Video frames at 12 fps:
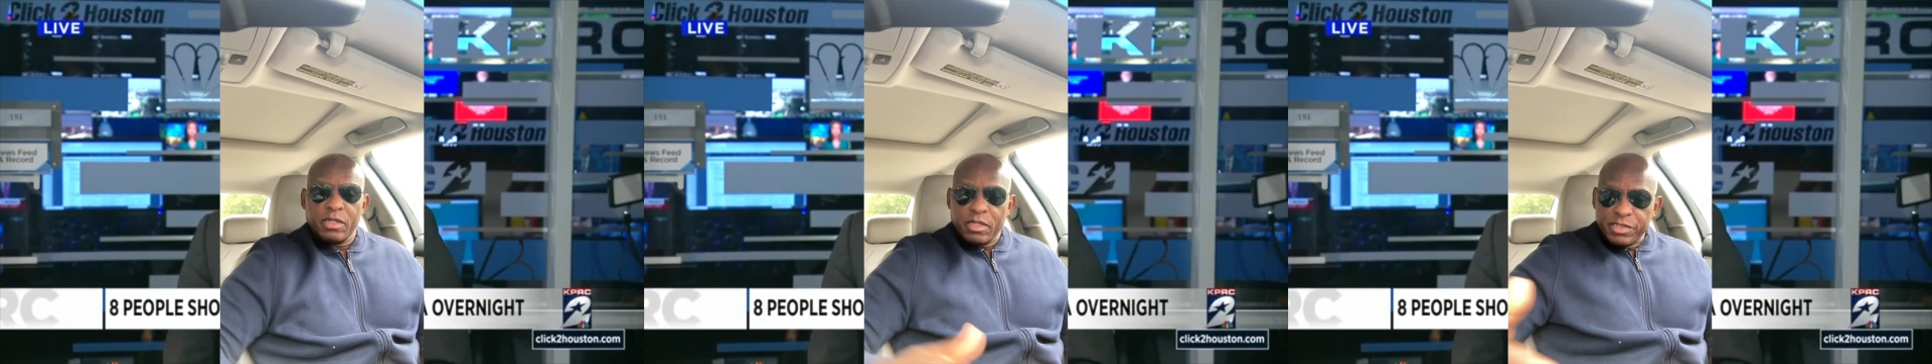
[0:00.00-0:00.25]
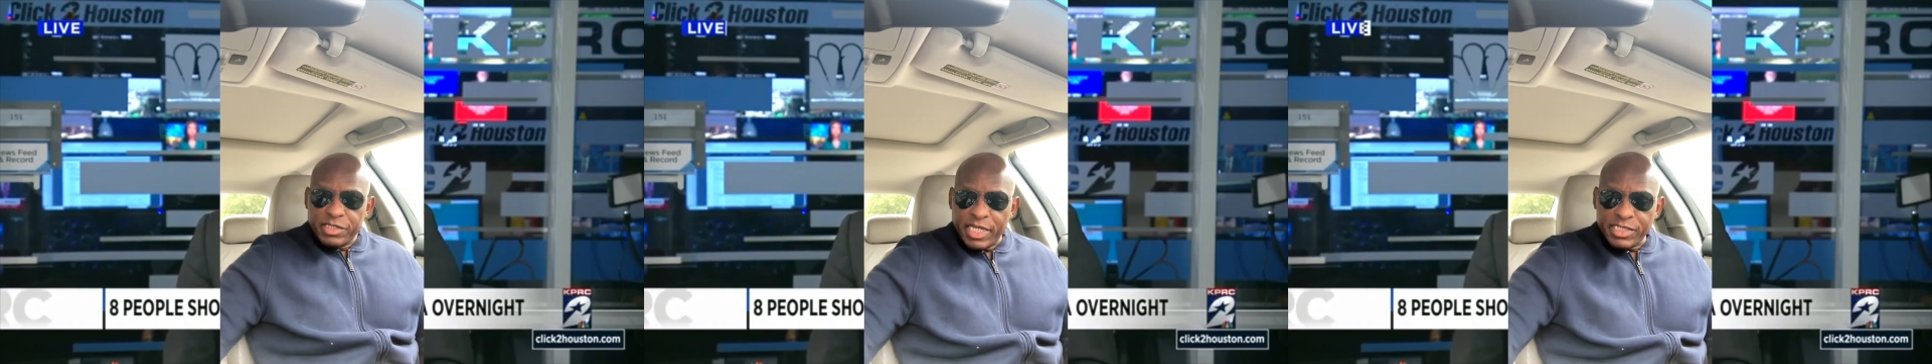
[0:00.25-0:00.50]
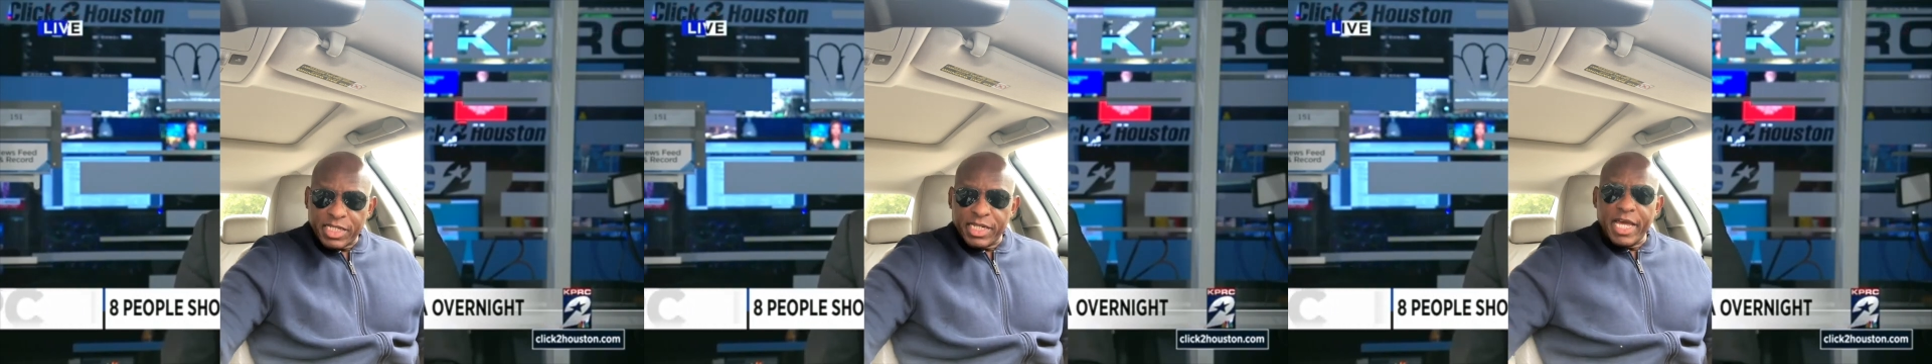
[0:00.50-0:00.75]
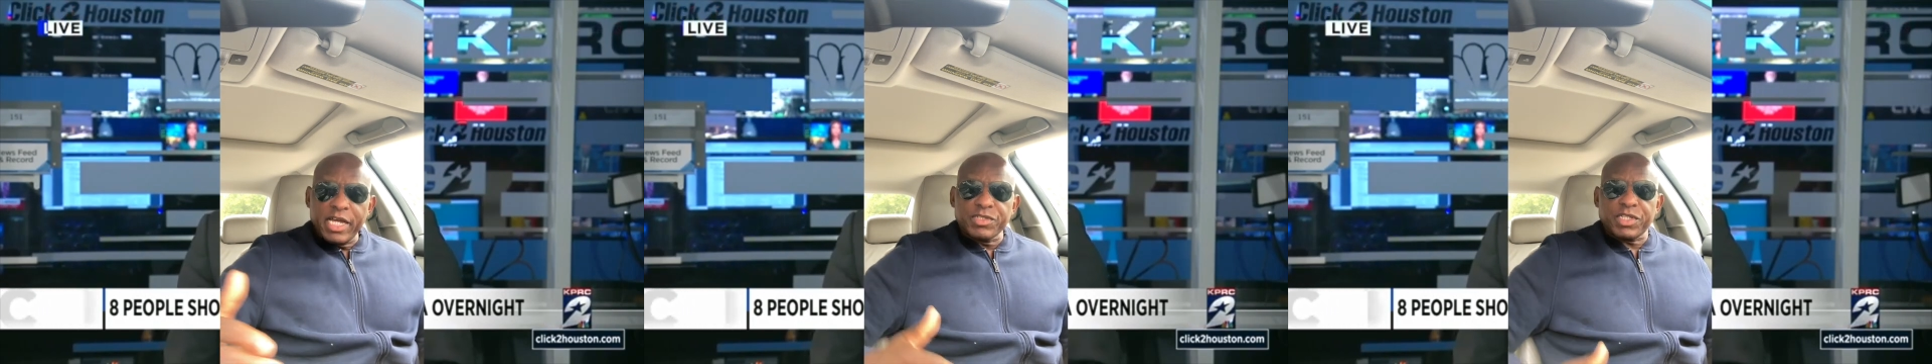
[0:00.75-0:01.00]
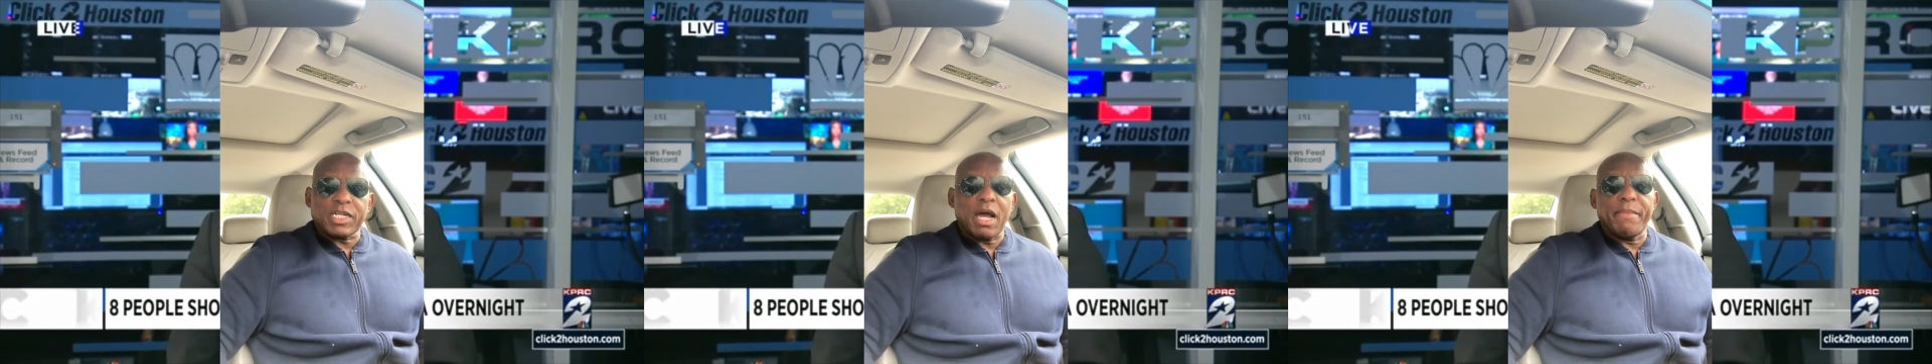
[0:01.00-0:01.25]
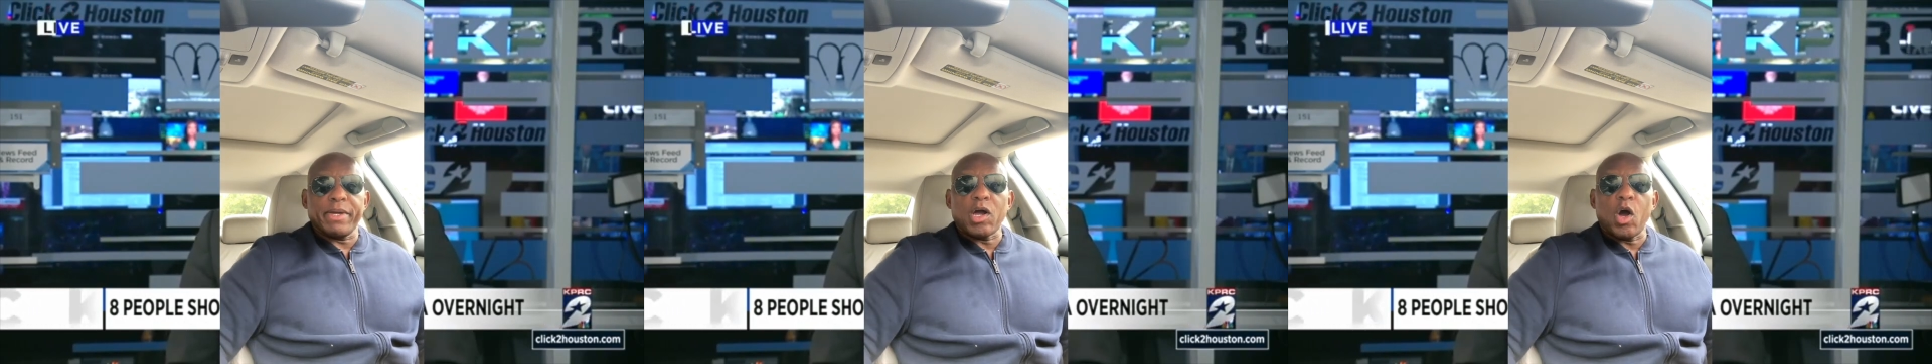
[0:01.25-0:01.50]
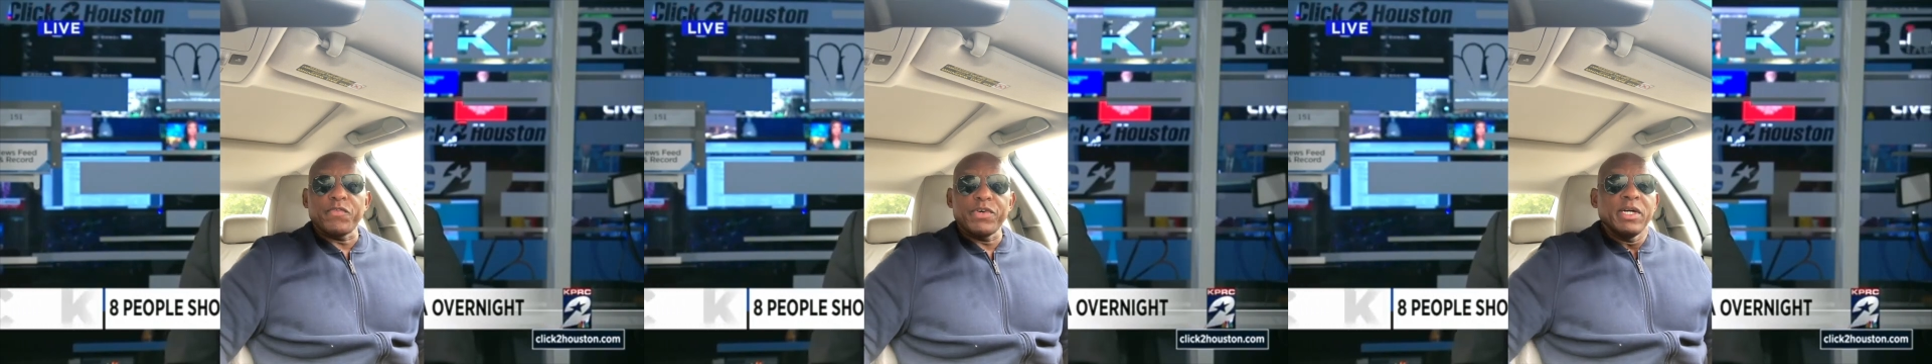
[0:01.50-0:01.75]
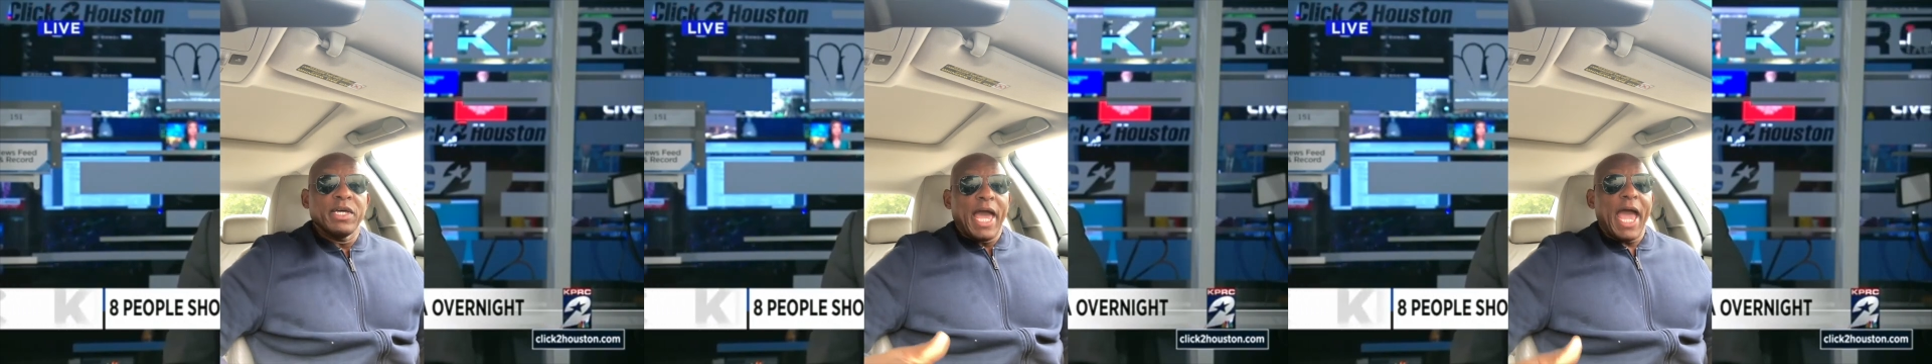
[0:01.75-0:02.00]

These illegals are coming over,